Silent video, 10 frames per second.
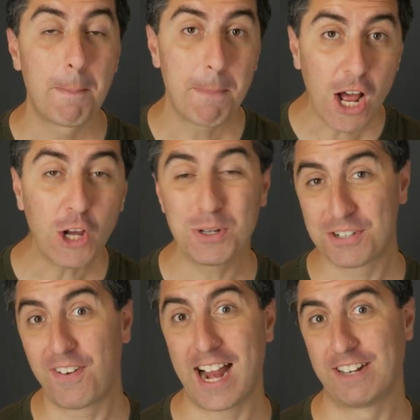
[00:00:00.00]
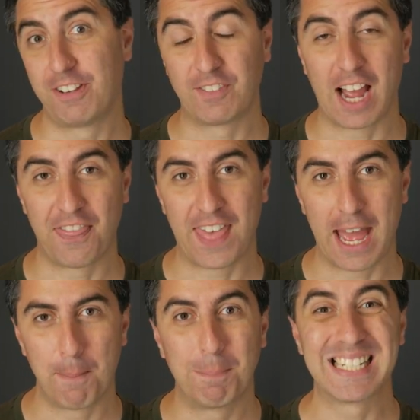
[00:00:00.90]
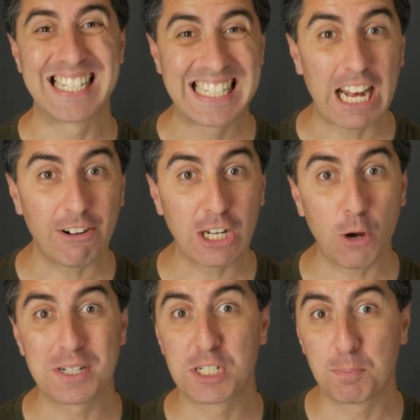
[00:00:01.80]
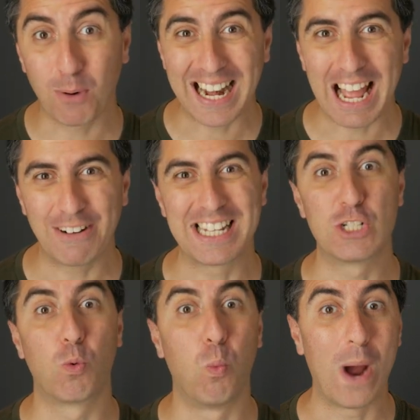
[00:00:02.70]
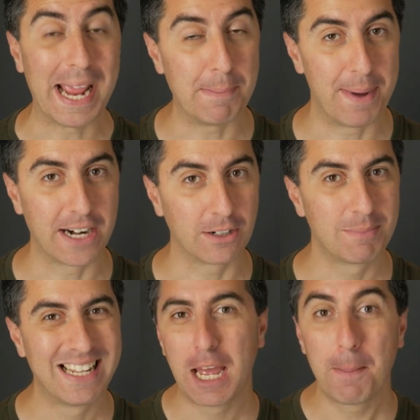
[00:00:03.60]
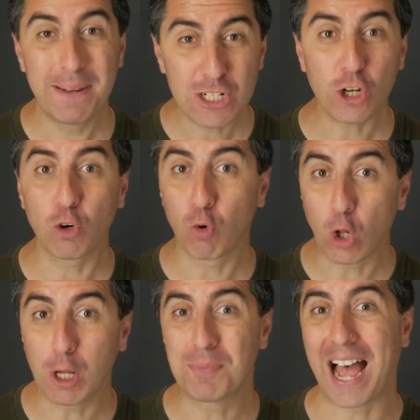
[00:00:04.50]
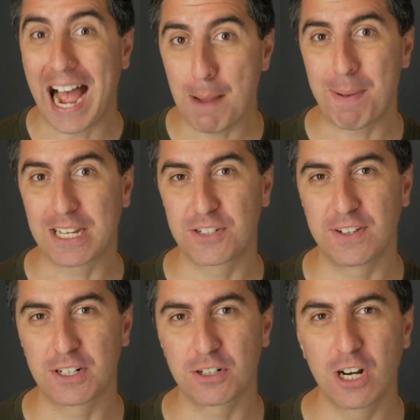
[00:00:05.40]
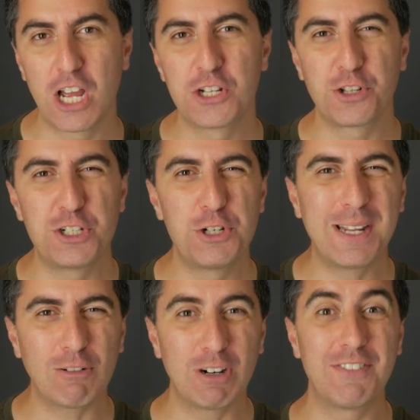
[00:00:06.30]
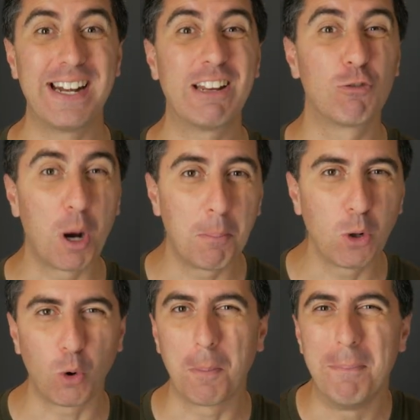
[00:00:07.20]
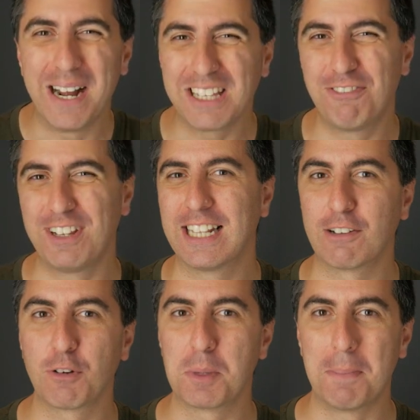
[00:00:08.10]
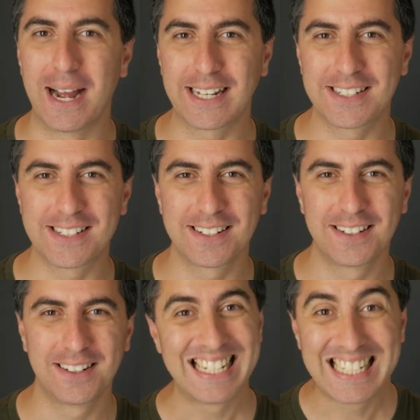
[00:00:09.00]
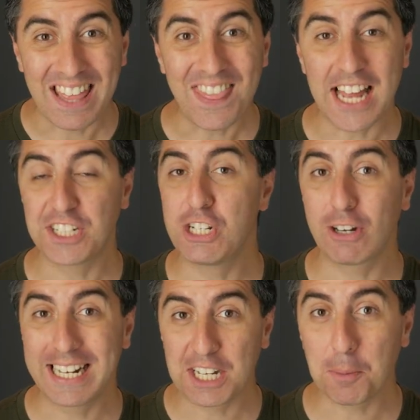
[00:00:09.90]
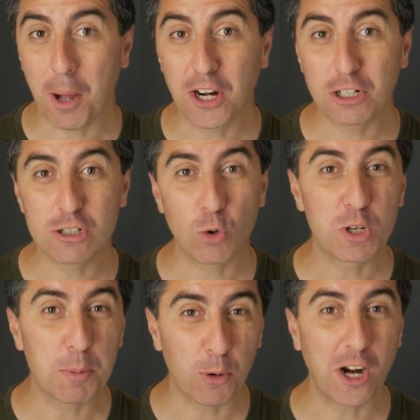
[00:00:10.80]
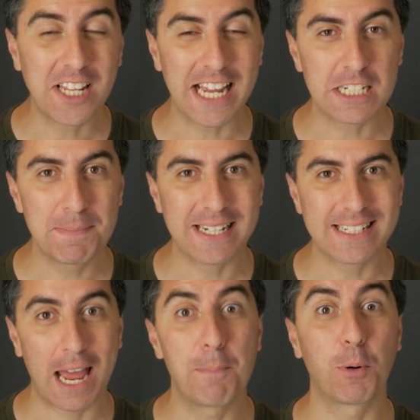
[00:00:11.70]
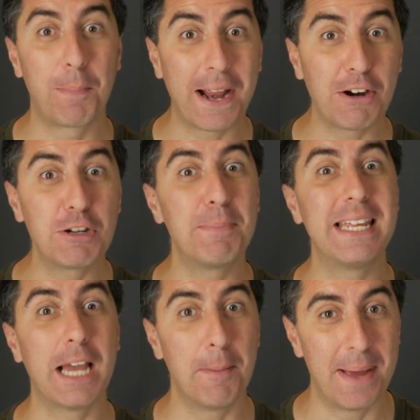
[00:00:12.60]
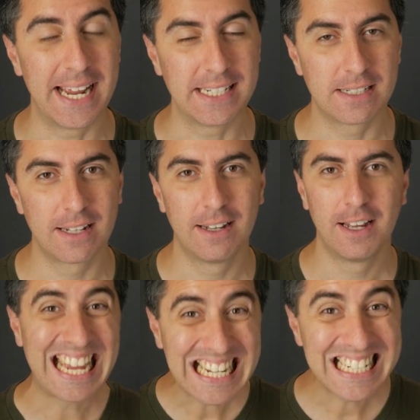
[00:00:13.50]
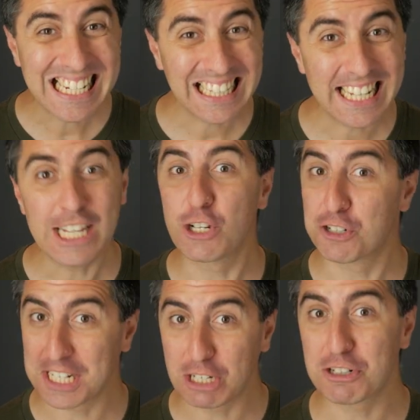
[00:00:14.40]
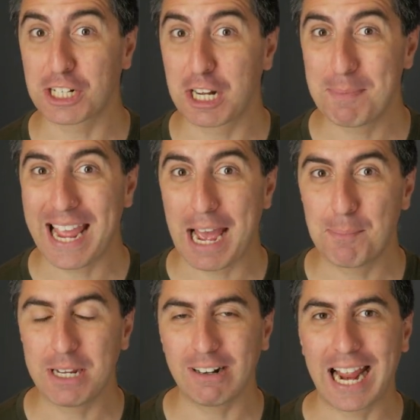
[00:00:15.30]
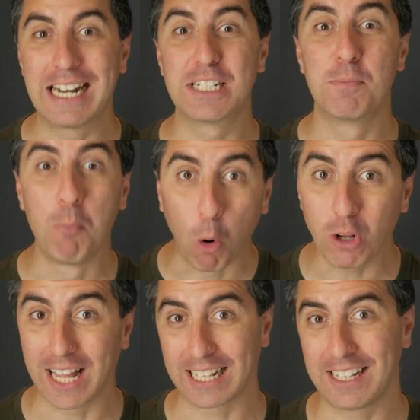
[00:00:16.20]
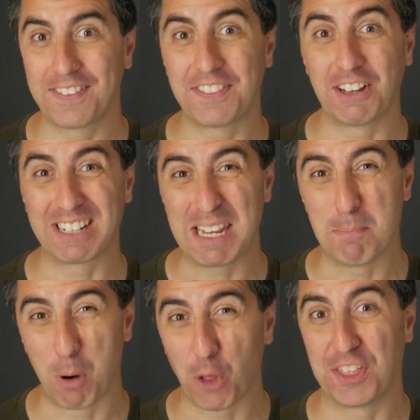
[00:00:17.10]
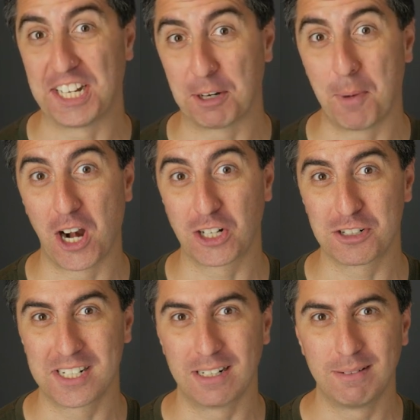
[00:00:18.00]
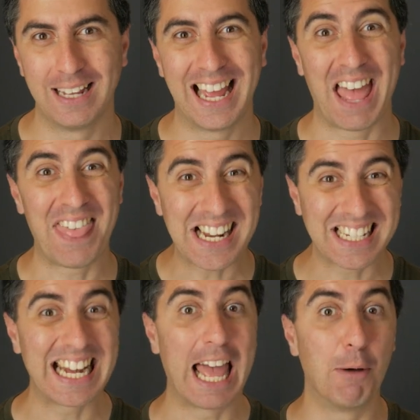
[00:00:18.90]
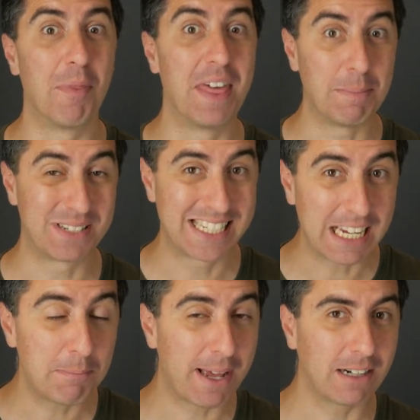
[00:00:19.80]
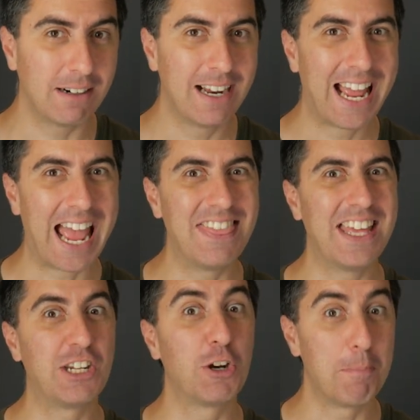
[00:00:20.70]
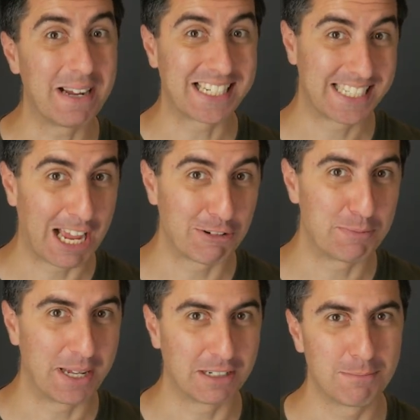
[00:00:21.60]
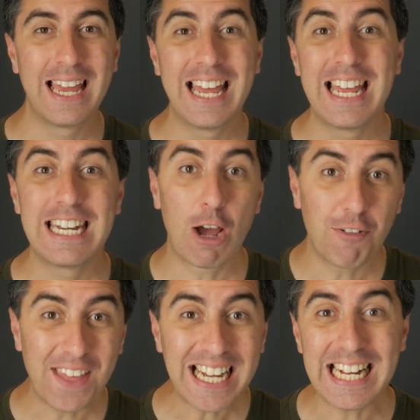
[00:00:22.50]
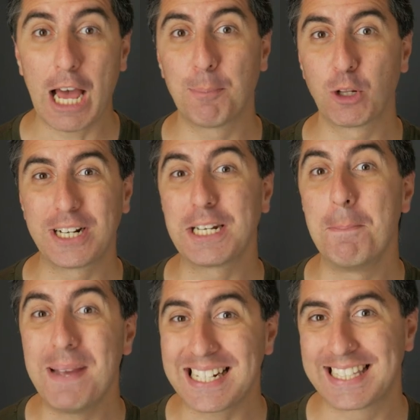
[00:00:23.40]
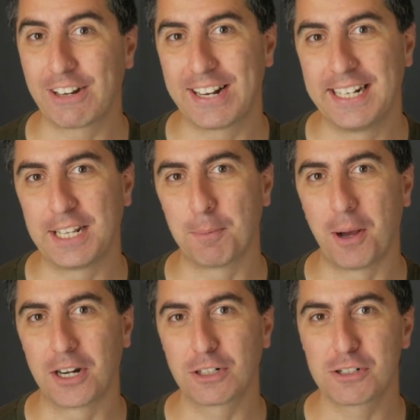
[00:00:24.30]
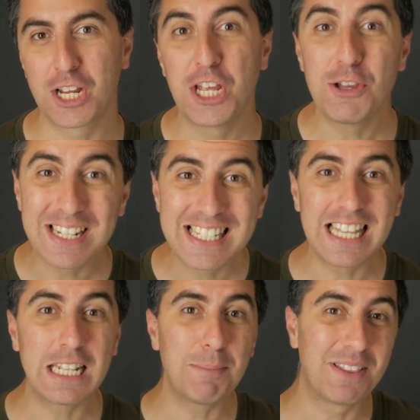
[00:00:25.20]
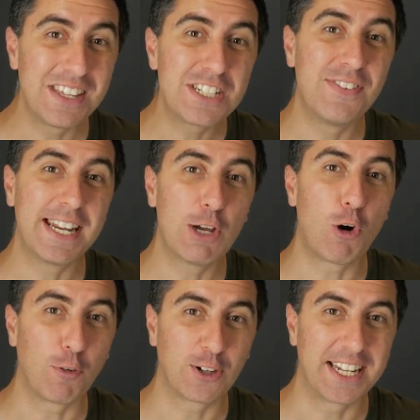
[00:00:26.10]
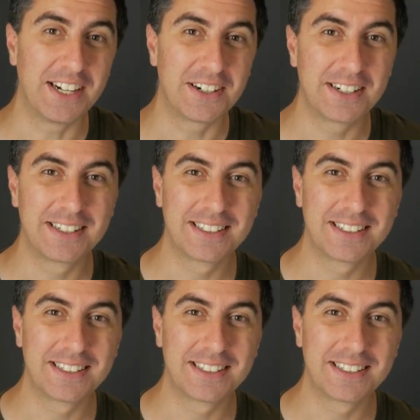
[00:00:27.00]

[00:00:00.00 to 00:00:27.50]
Mono is fine if you've got that, but stereo and spread out is way better. Be sure to roll up the high-pass filter so that you get rid of any rumble or muddy feeling from the mics. Send that to your in-ear monitors or your broadcast mix and prepare to be amazed. Instantly, your singers are gonna be happier and it's more likely that they'll keep both in-ear monitors in. And that's gonna help them sing better and then your mix sounds better. Now, if they need help learning to mix their in-ear monitors, you can send them to this video over here.